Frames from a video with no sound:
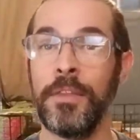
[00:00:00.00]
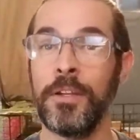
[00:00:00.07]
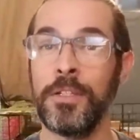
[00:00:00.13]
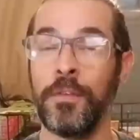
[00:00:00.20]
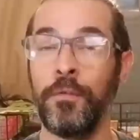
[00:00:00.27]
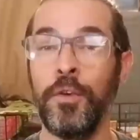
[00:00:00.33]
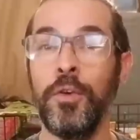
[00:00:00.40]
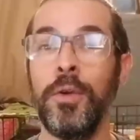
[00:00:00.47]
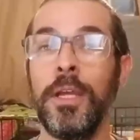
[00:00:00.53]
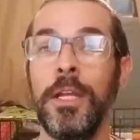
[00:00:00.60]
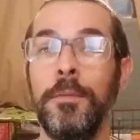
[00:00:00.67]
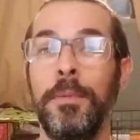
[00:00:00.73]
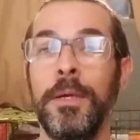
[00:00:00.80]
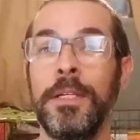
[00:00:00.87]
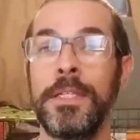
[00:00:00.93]
There's a few
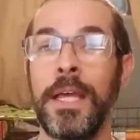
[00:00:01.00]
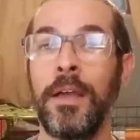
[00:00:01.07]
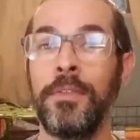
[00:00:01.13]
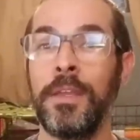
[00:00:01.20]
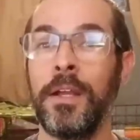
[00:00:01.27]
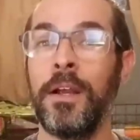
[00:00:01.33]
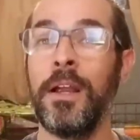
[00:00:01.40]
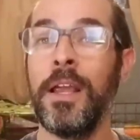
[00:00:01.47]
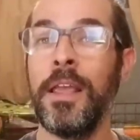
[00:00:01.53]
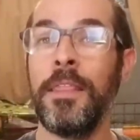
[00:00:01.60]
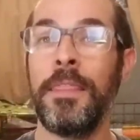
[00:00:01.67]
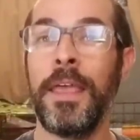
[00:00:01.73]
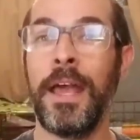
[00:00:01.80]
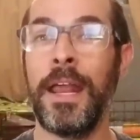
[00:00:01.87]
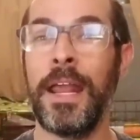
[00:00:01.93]
guinea pigs out there
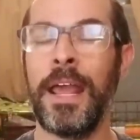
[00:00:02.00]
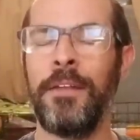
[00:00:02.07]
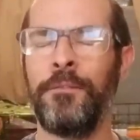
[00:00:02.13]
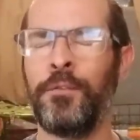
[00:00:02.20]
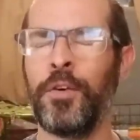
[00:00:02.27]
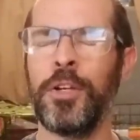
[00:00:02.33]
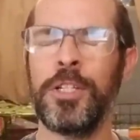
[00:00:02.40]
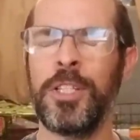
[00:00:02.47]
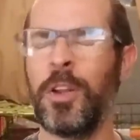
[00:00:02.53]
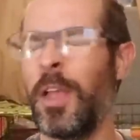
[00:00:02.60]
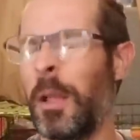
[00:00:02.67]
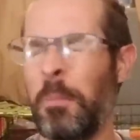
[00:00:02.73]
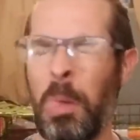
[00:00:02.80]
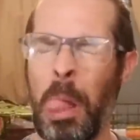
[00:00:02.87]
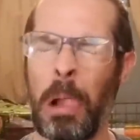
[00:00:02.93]
that at first they're
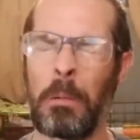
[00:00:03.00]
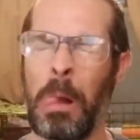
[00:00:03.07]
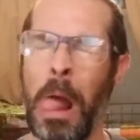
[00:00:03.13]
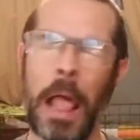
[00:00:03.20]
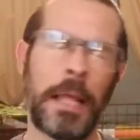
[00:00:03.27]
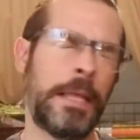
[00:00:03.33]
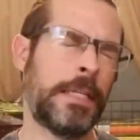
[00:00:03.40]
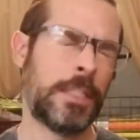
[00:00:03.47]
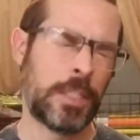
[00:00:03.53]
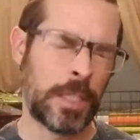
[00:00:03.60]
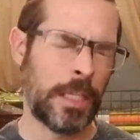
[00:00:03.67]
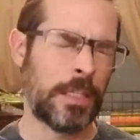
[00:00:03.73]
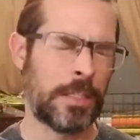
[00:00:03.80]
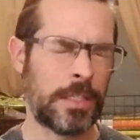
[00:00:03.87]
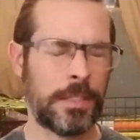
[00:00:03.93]
like, well, it's
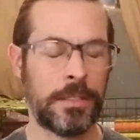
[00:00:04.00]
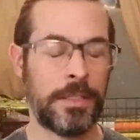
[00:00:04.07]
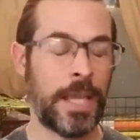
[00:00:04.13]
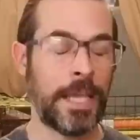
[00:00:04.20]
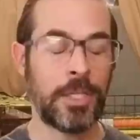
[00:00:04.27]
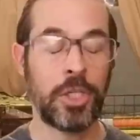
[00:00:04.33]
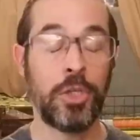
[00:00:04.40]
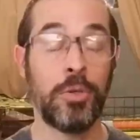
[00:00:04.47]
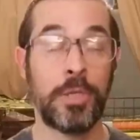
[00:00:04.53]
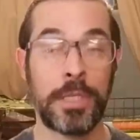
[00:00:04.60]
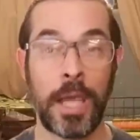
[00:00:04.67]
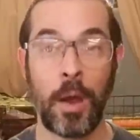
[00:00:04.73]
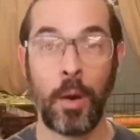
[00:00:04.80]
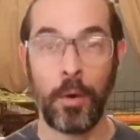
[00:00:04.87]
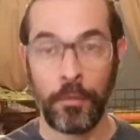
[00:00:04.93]
tastes too
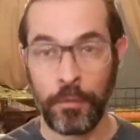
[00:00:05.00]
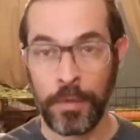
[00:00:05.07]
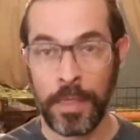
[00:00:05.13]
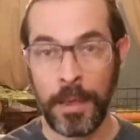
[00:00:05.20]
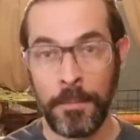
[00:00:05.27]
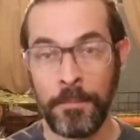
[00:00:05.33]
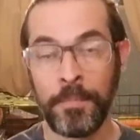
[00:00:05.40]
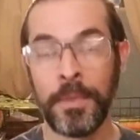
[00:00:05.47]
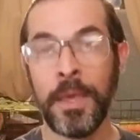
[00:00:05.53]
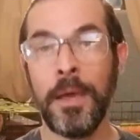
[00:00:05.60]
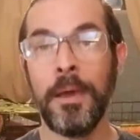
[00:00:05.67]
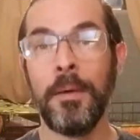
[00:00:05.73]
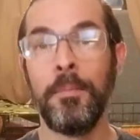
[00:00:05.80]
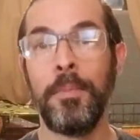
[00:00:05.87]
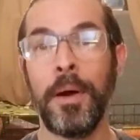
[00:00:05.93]
sour for them,
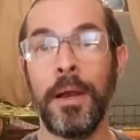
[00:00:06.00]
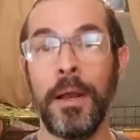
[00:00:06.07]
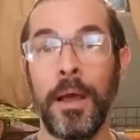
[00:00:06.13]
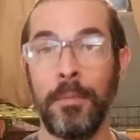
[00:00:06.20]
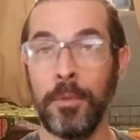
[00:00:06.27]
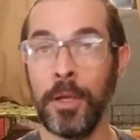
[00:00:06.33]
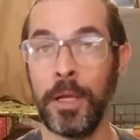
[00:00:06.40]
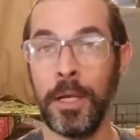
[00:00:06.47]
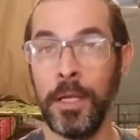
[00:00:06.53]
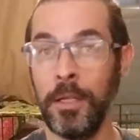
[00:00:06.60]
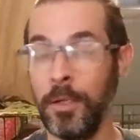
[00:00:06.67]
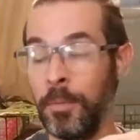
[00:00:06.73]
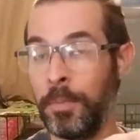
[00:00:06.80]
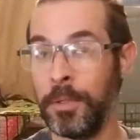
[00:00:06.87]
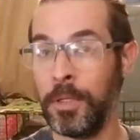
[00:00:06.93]
but I'm looking at
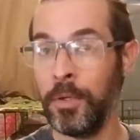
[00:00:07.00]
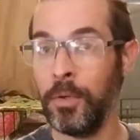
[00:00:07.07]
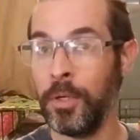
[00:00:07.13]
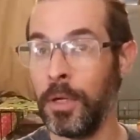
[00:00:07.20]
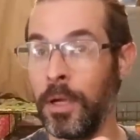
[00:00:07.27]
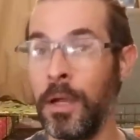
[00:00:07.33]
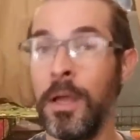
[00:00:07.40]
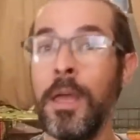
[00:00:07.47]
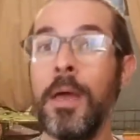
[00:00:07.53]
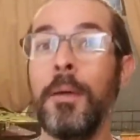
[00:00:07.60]
you, Petunia.